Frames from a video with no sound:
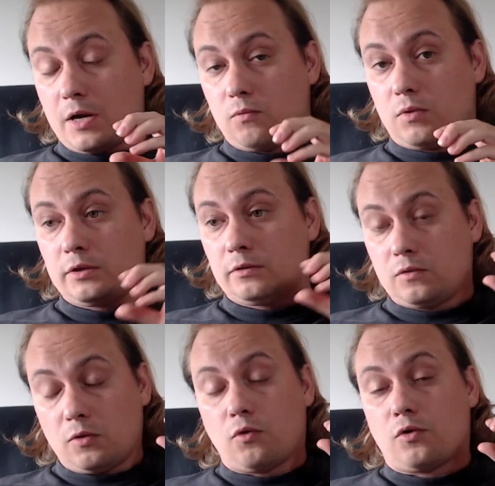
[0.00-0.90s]
by
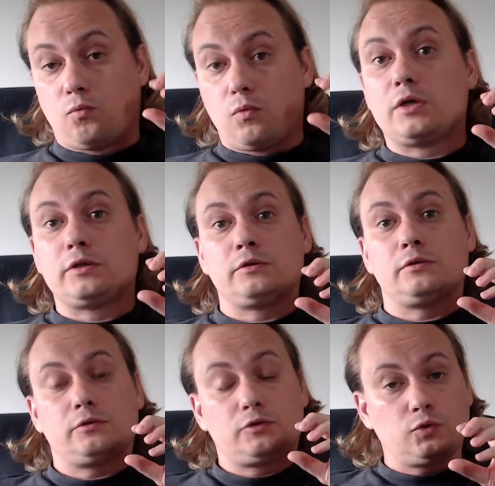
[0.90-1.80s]
one or
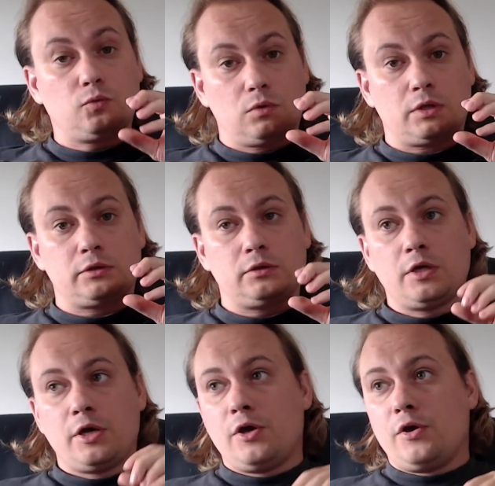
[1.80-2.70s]
one to
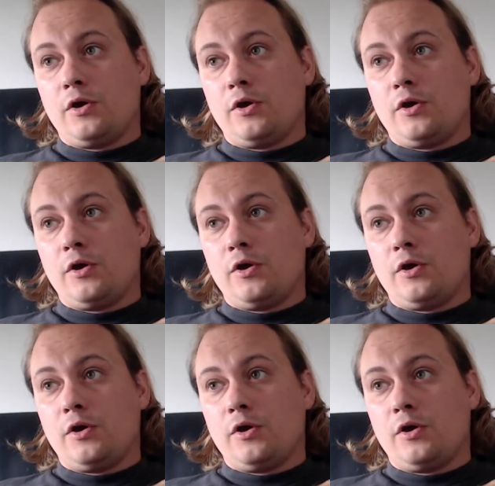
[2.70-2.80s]
one,